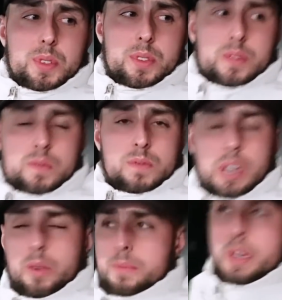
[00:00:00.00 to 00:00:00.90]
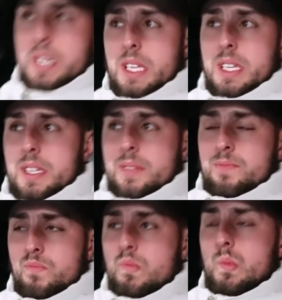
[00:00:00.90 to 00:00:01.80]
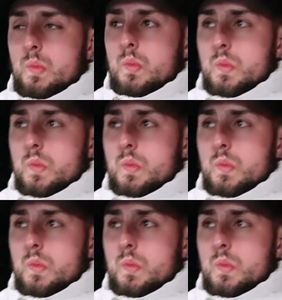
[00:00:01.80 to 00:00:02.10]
That would have made it. Pudding?